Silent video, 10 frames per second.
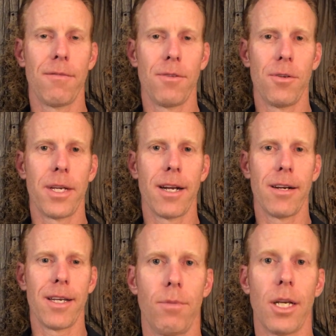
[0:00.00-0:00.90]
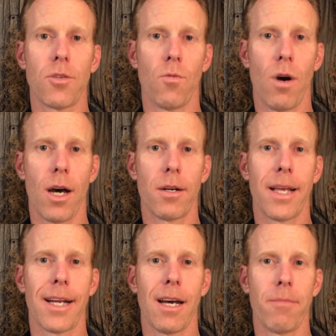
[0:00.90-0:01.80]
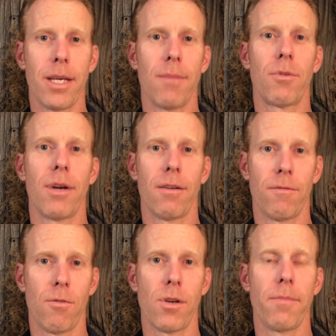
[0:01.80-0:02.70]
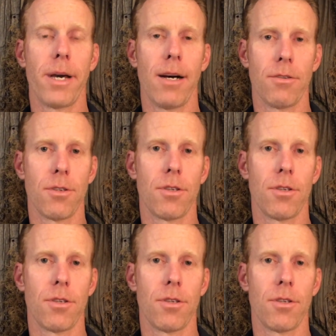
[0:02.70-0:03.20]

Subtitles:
food carry plus water that got me up around 40 pounds.